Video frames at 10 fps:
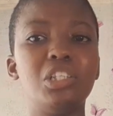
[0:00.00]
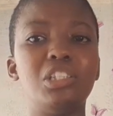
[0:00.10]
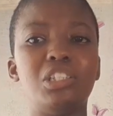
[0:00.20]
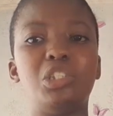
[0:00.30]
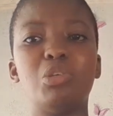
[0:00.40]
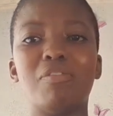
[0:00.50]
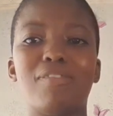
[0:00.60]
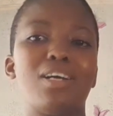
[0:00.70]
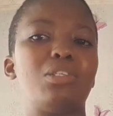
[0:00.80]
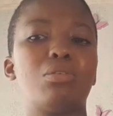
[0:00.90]
the true
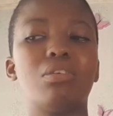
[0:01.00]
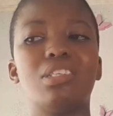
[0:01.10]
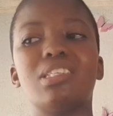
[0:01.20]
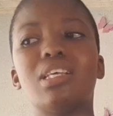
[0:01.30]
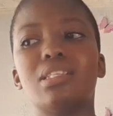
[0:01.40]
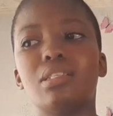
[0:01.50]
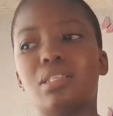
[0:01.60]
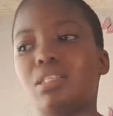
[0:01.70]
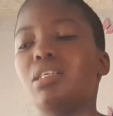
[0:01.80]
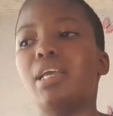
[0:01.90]
father, because
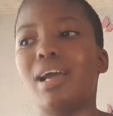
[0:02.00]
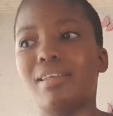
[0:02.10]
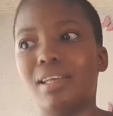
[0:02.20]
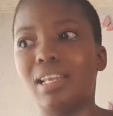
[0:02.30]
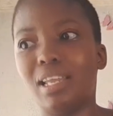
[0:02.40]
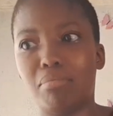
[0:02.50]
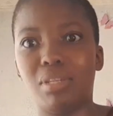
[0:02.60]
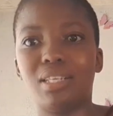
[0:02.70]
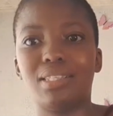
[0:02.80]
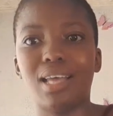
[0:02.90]
that's her other name.
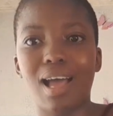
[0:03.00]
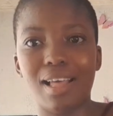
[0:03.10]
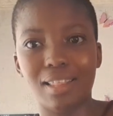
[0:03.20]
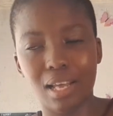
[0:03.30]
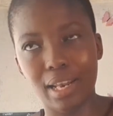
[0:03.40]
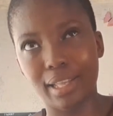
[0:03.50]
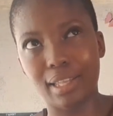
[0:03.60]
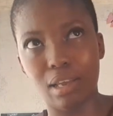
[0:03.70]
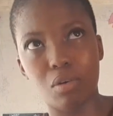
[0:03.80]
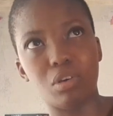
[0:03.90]
That's that, like,
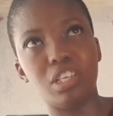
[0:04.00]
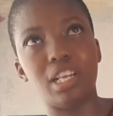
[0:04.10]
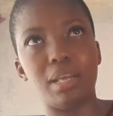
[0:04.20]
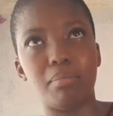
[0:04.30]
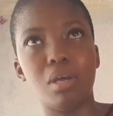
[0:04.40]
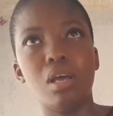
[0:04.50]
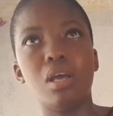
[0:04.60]
the only name.